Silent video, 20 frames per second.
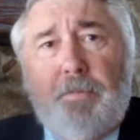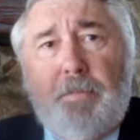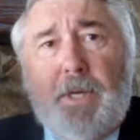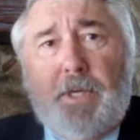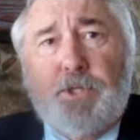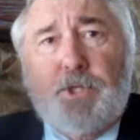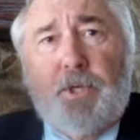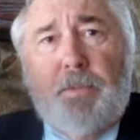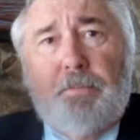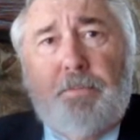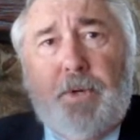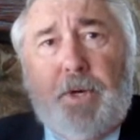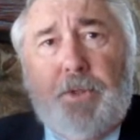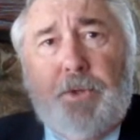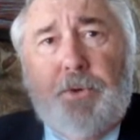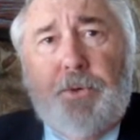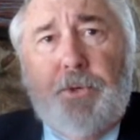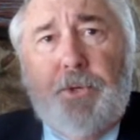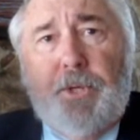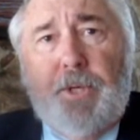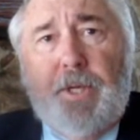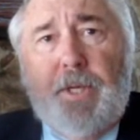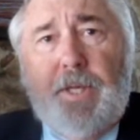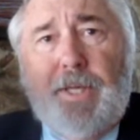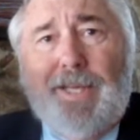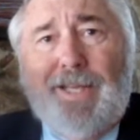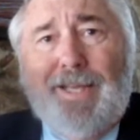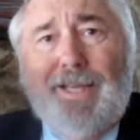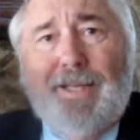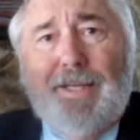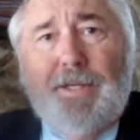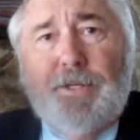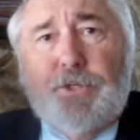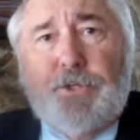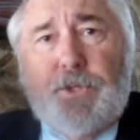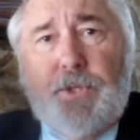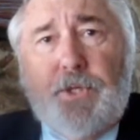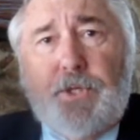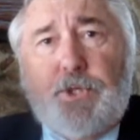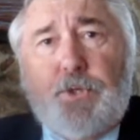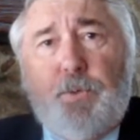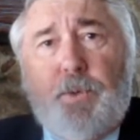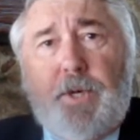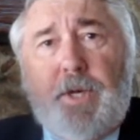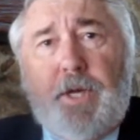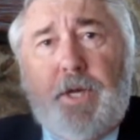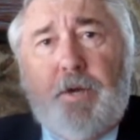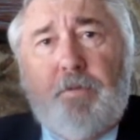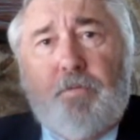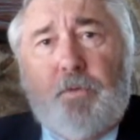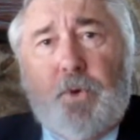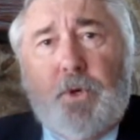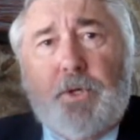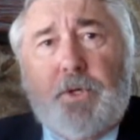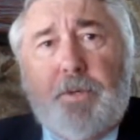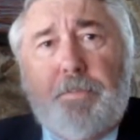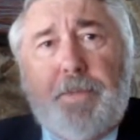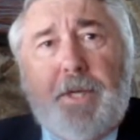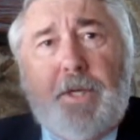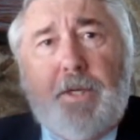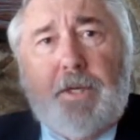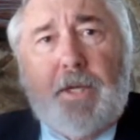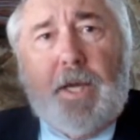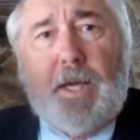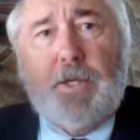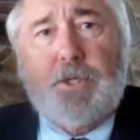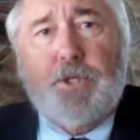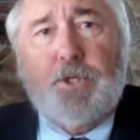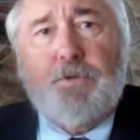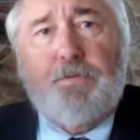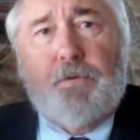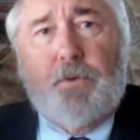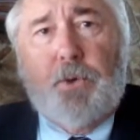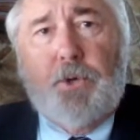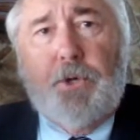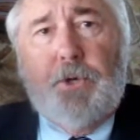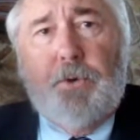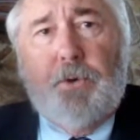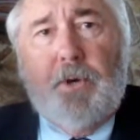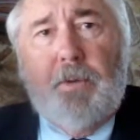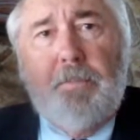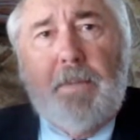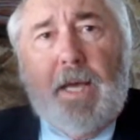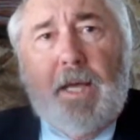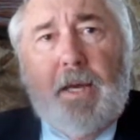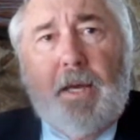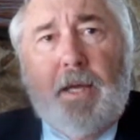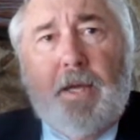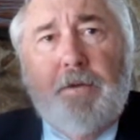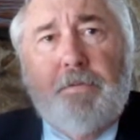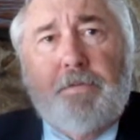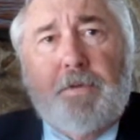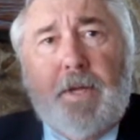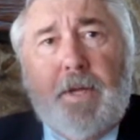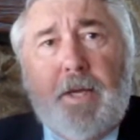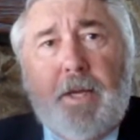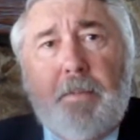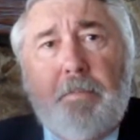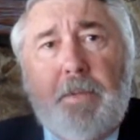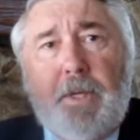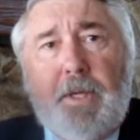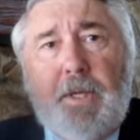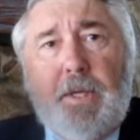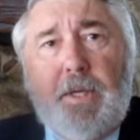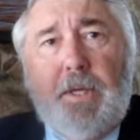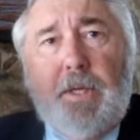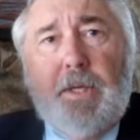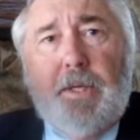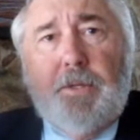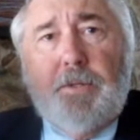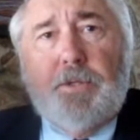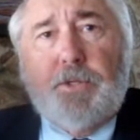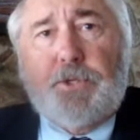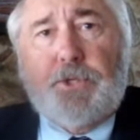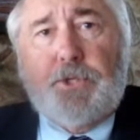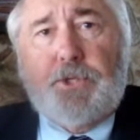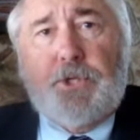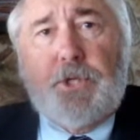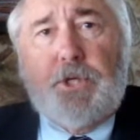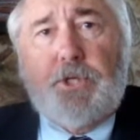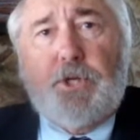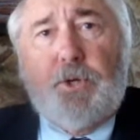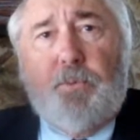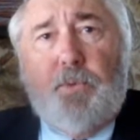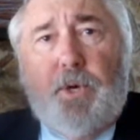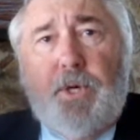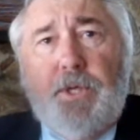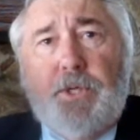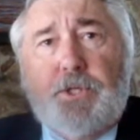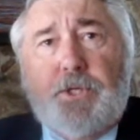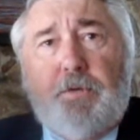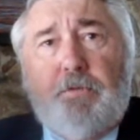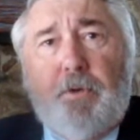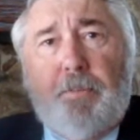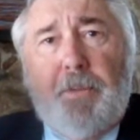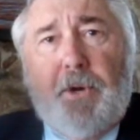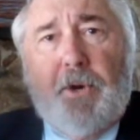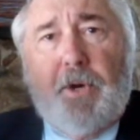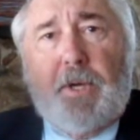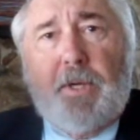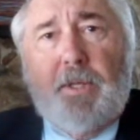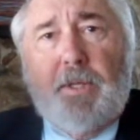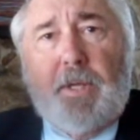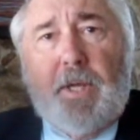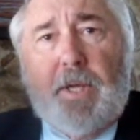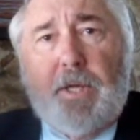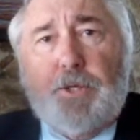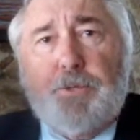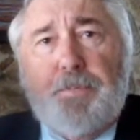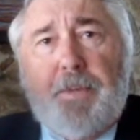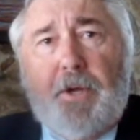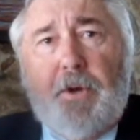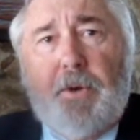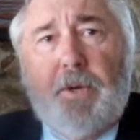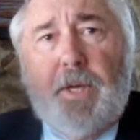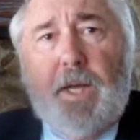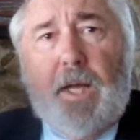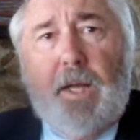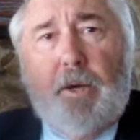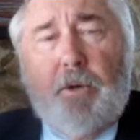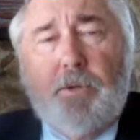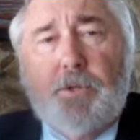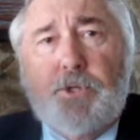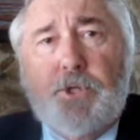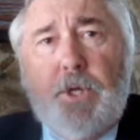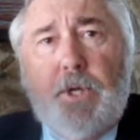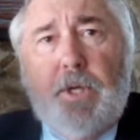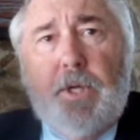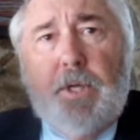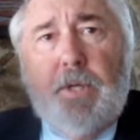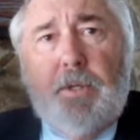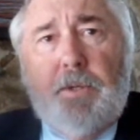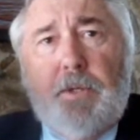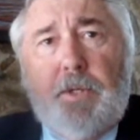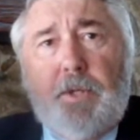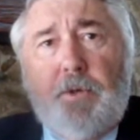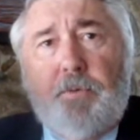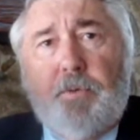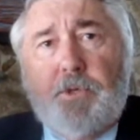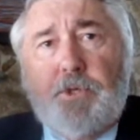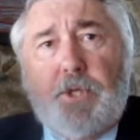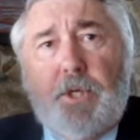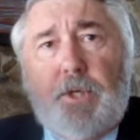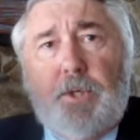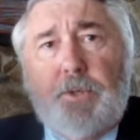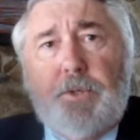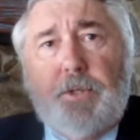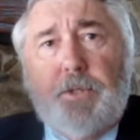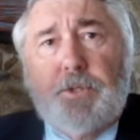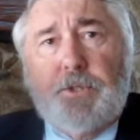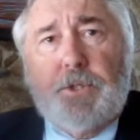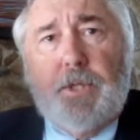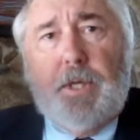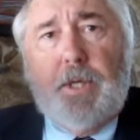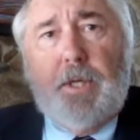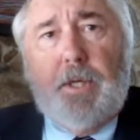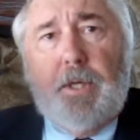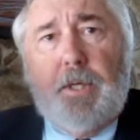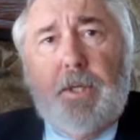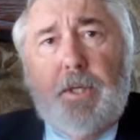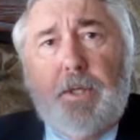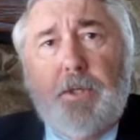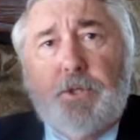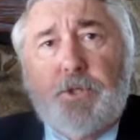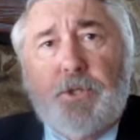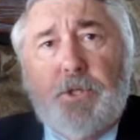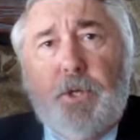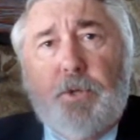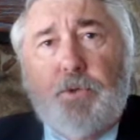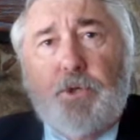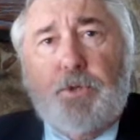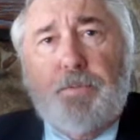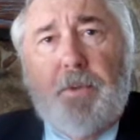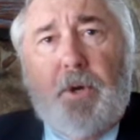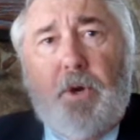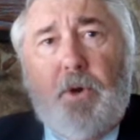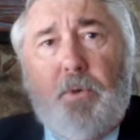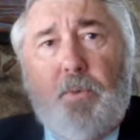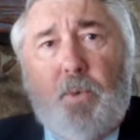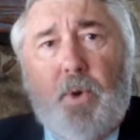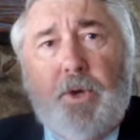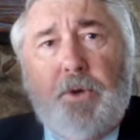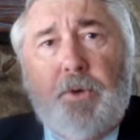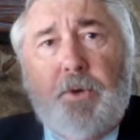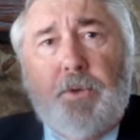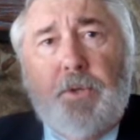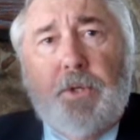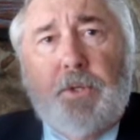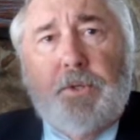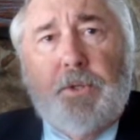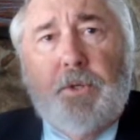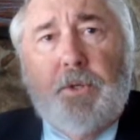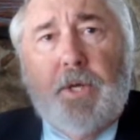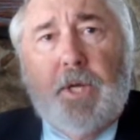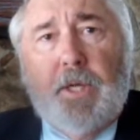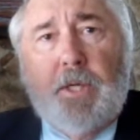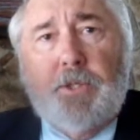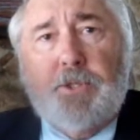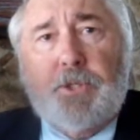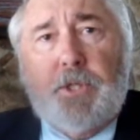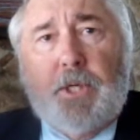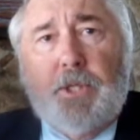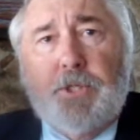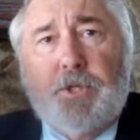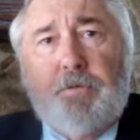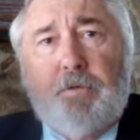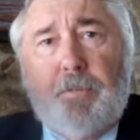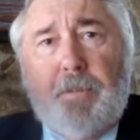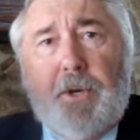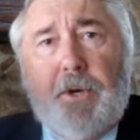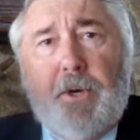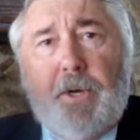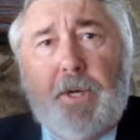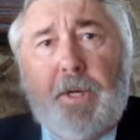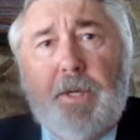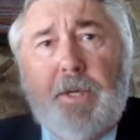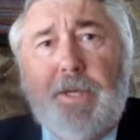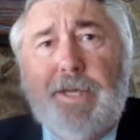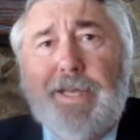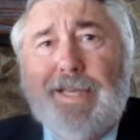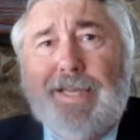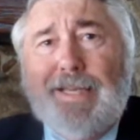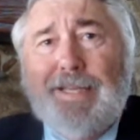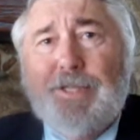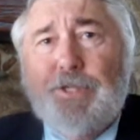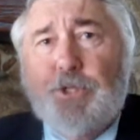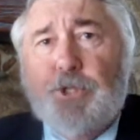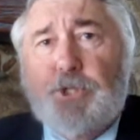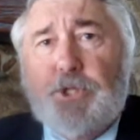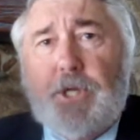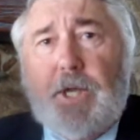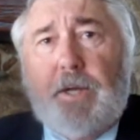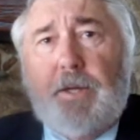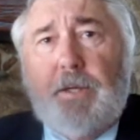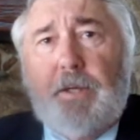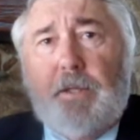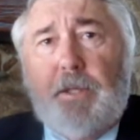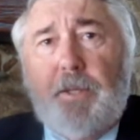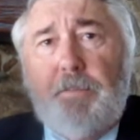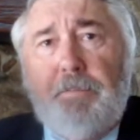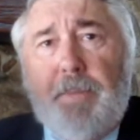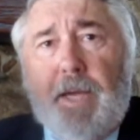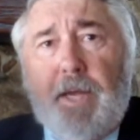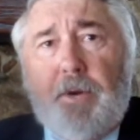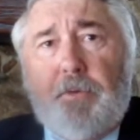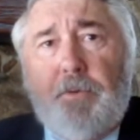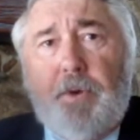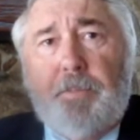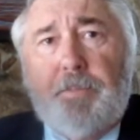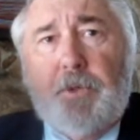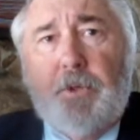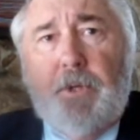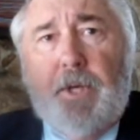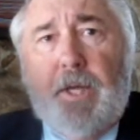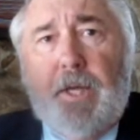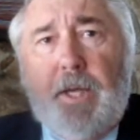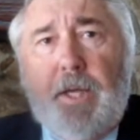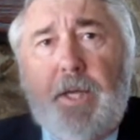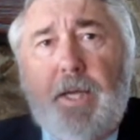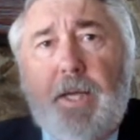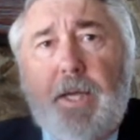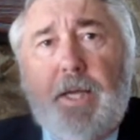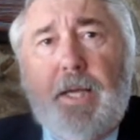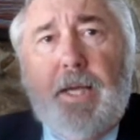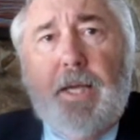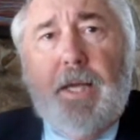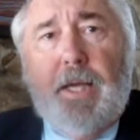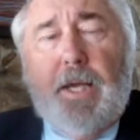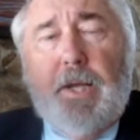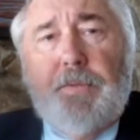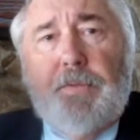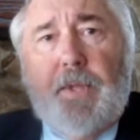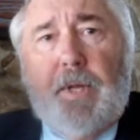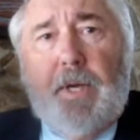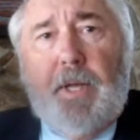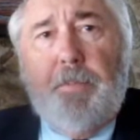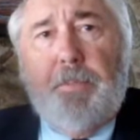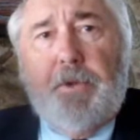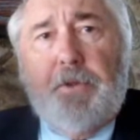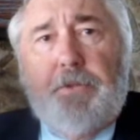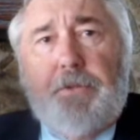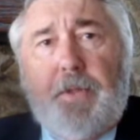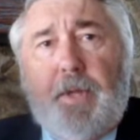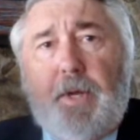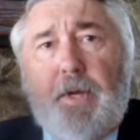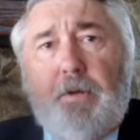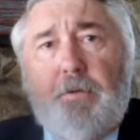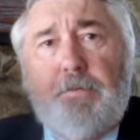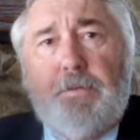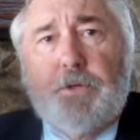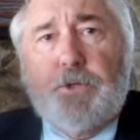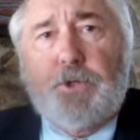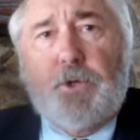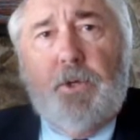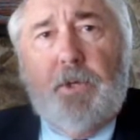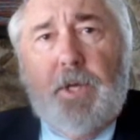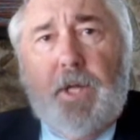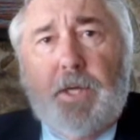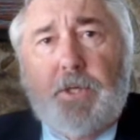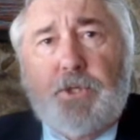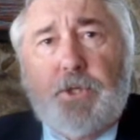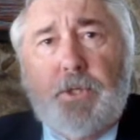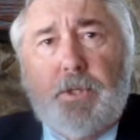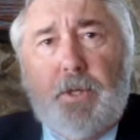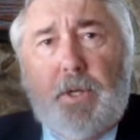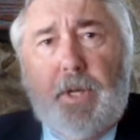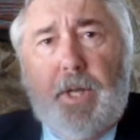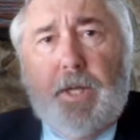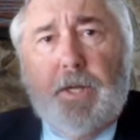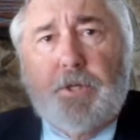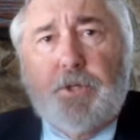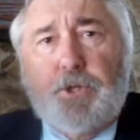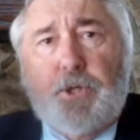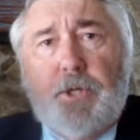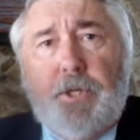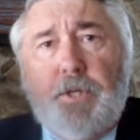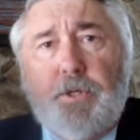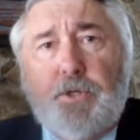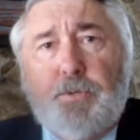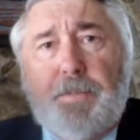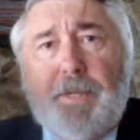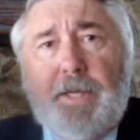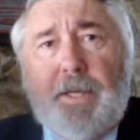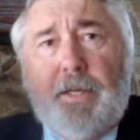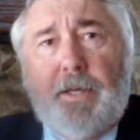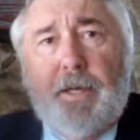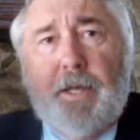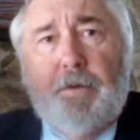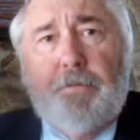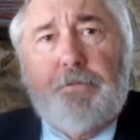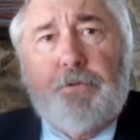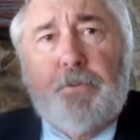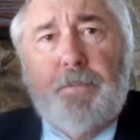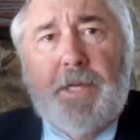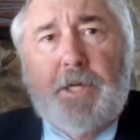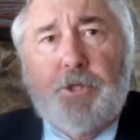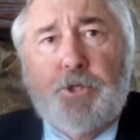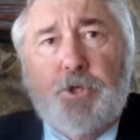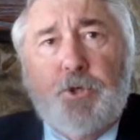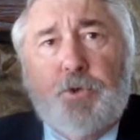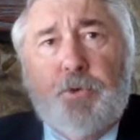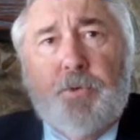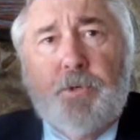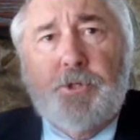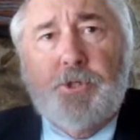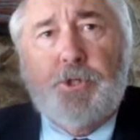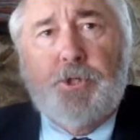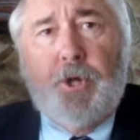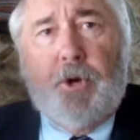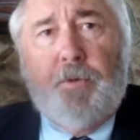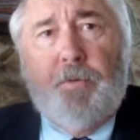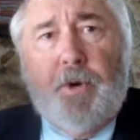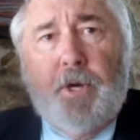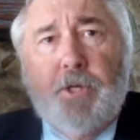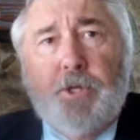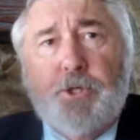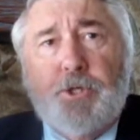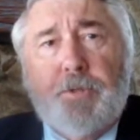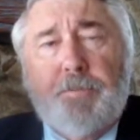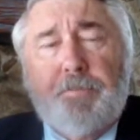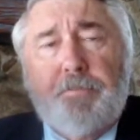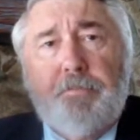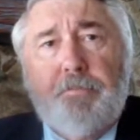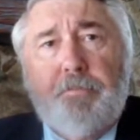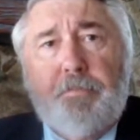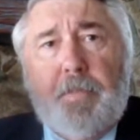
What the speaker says: of the Muslim Brotherhood. Is this what I have worked to pay taxes for during my lifetime? This is such a waste of American taxpayer dollars. The end result is that it is no small wonder that the United States of America is technically bankrupt today and that a pathetic fiscal legacy is being left for my children's generation.